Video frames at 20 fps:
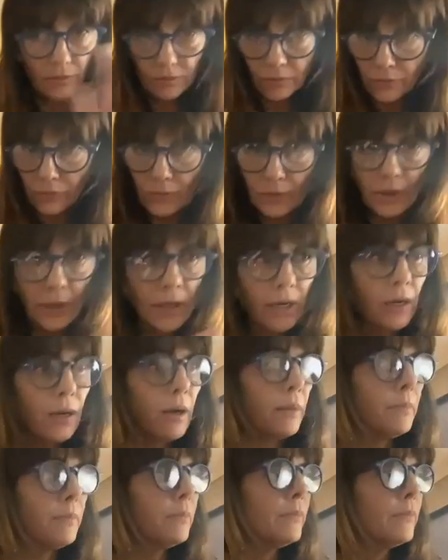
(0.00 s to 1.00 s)

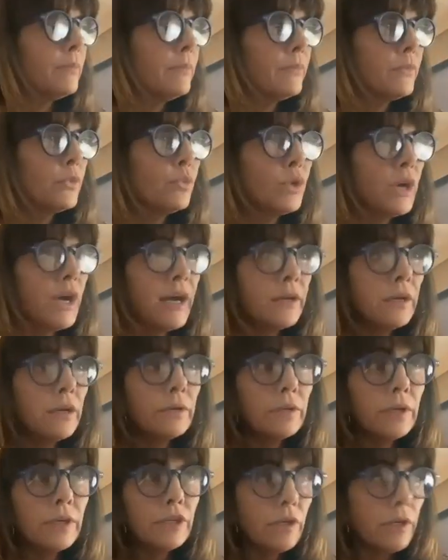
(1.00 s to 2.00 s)
And
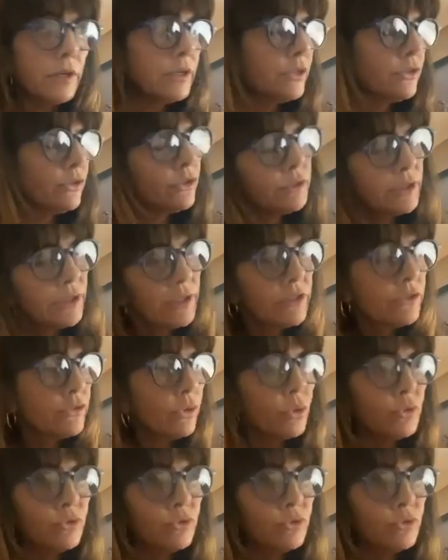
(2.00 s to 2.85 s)
it is also